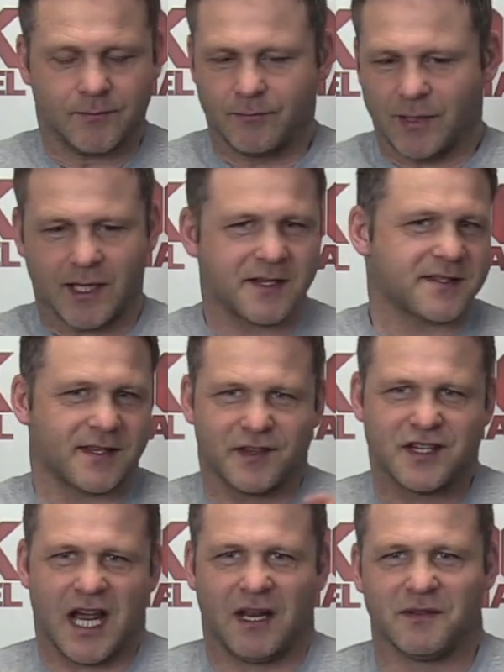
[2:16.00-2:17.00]
because the
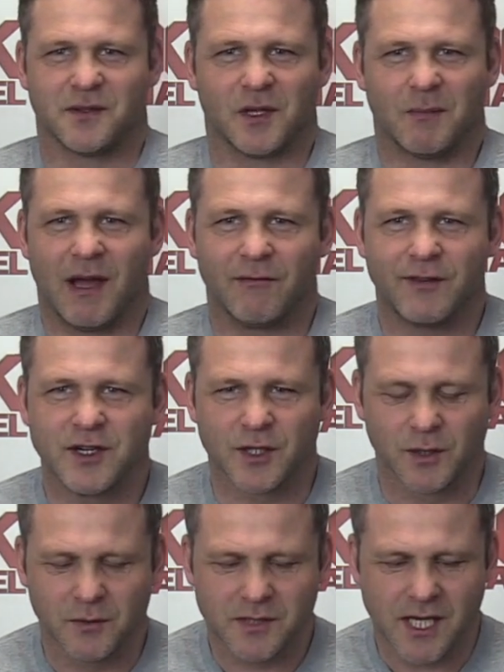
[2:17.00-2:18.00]
channel is all about
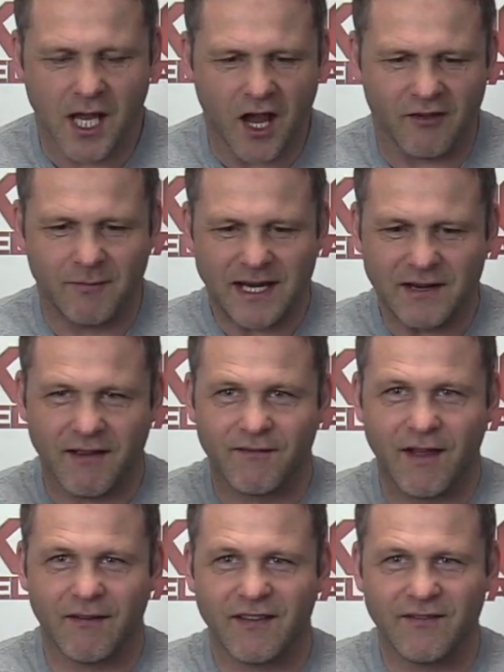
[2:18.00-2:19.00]
visuals, I've made a
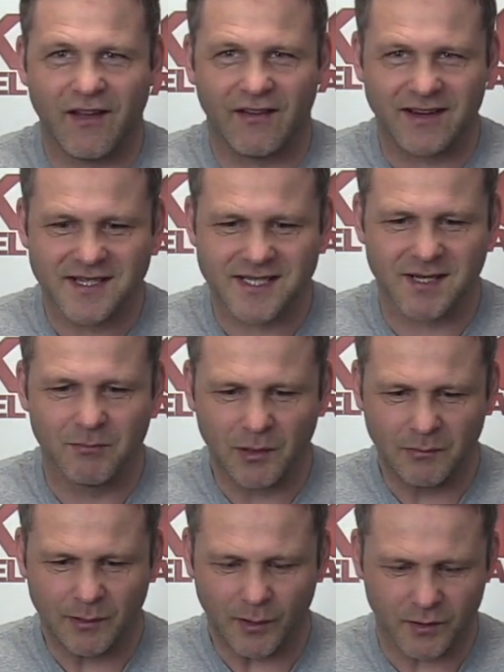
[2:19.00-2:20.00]
very, very
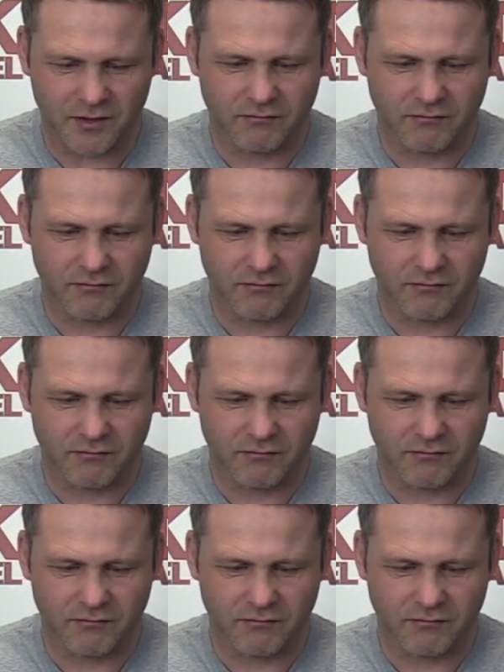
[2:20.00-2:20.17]
simple board.